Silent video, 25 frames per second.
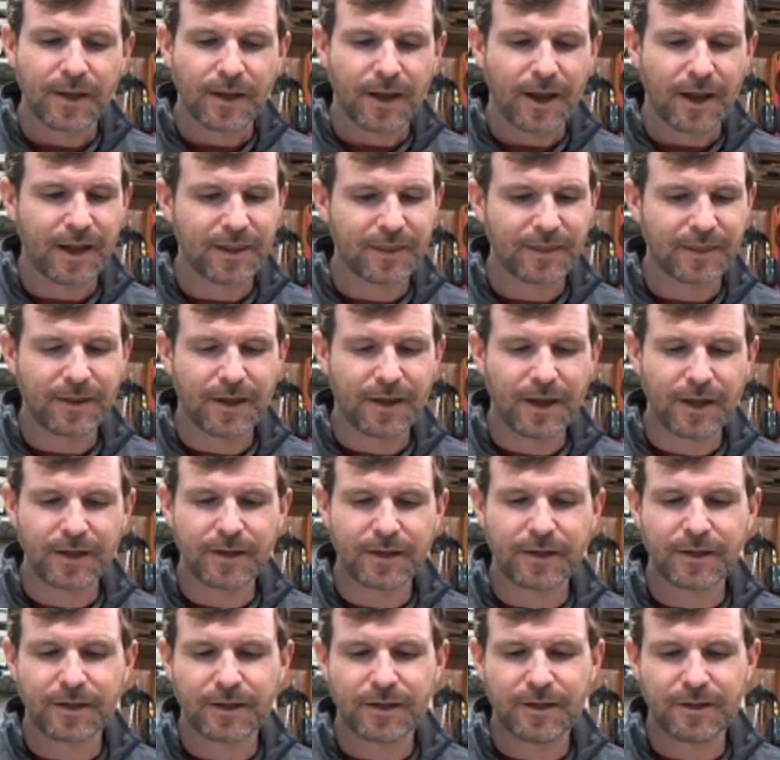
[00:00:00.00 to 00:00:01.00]
And
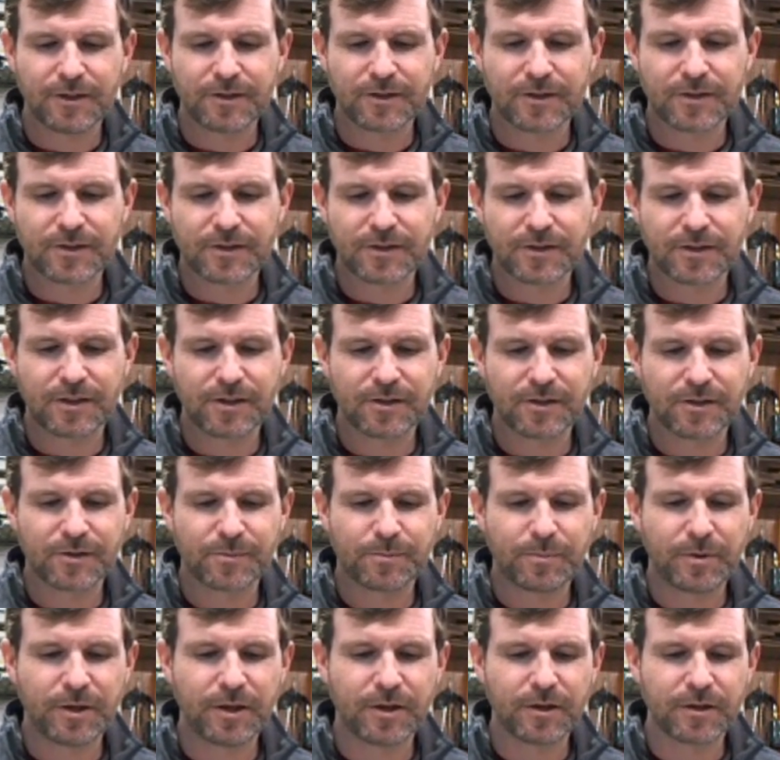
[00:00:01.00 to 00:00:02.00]
then here's
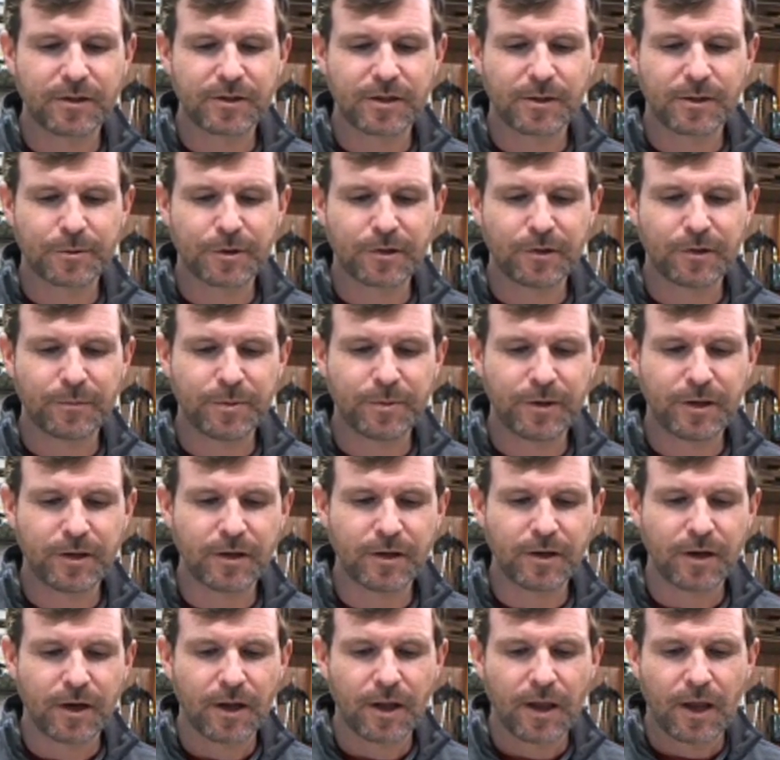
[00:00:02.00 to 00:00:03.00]
Peter, typical
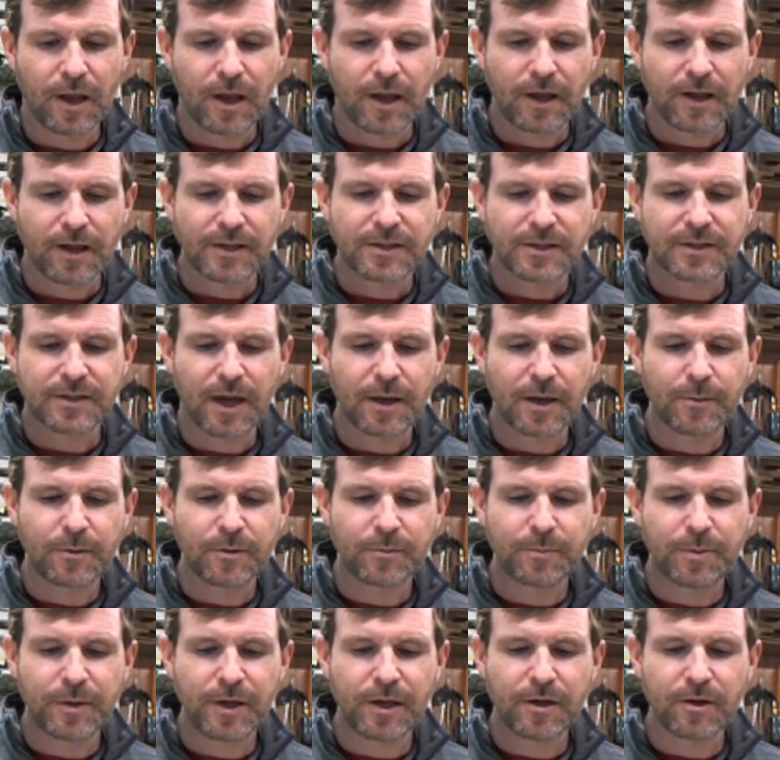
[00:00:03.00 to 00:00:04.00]
Peter.
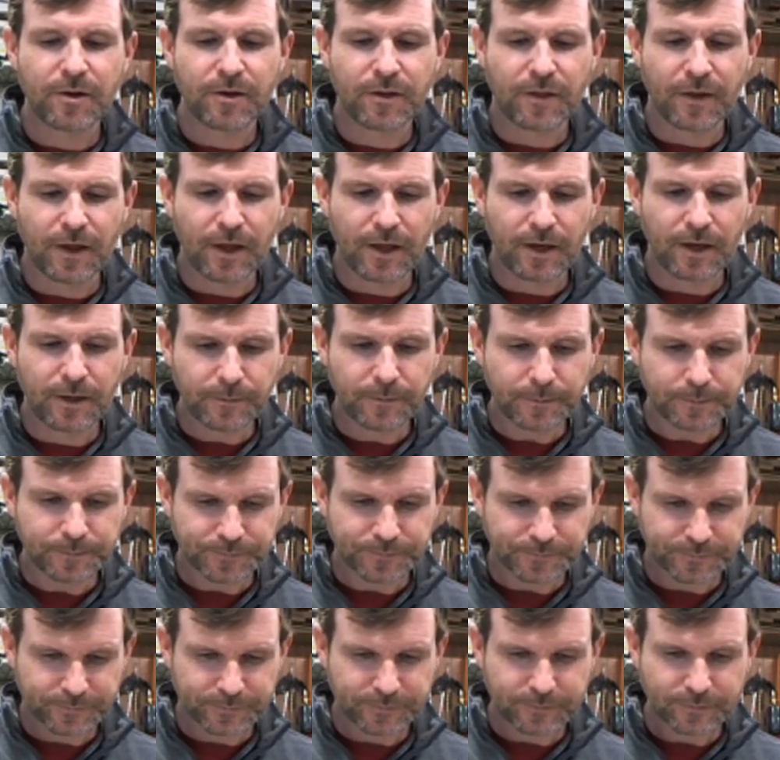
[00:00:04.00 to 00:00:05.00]
Simon Peter then,
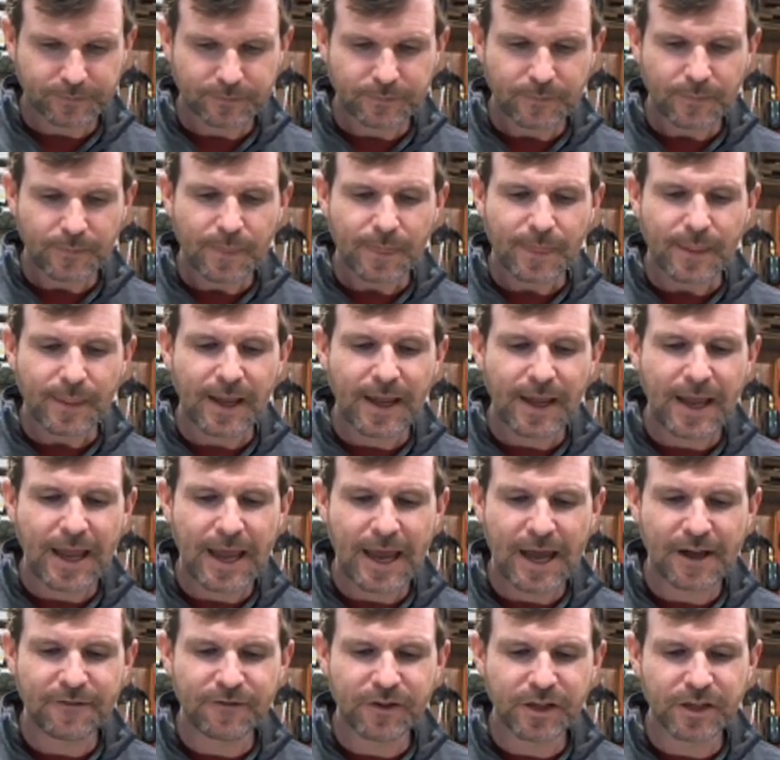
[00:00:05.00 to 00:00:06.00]

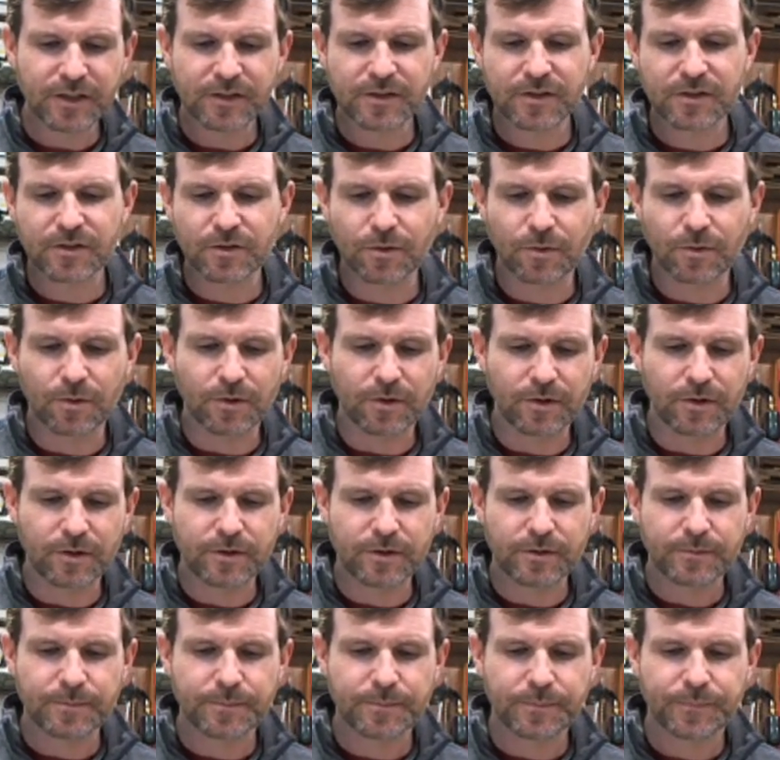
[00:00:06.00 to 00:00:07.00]
having a
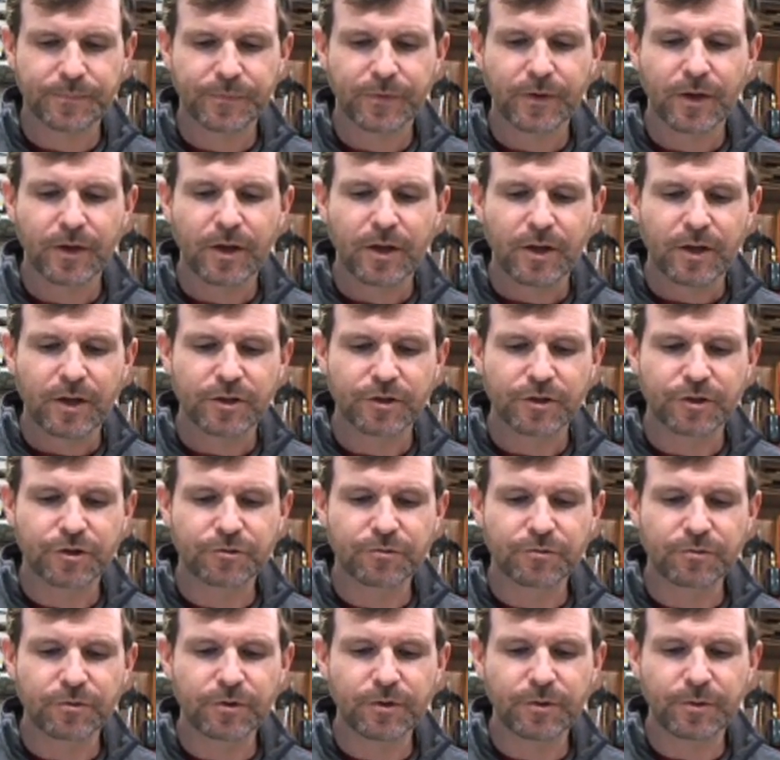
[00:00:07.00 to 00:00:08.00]
sword,
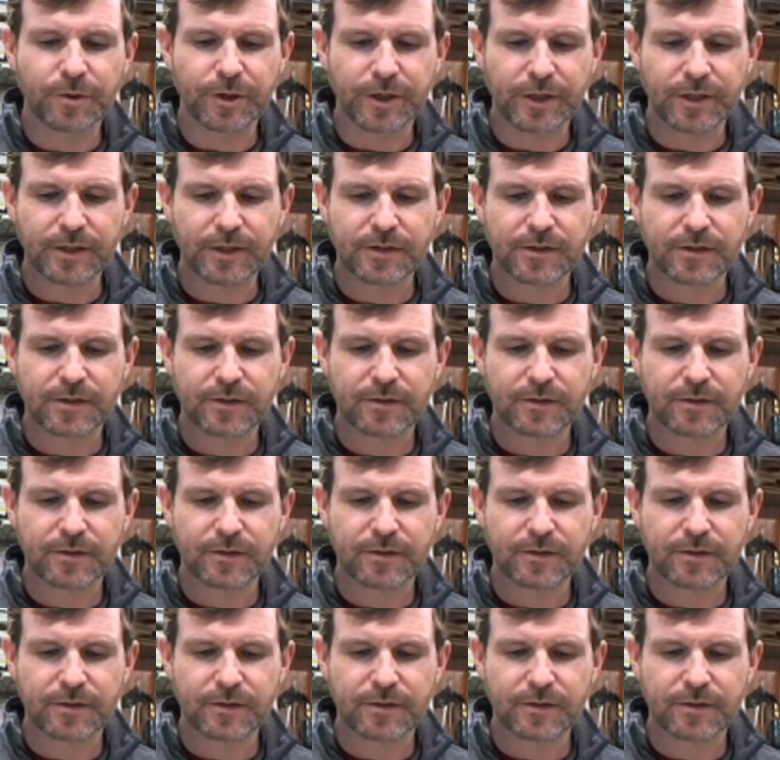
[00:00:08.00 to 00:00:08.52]
drew it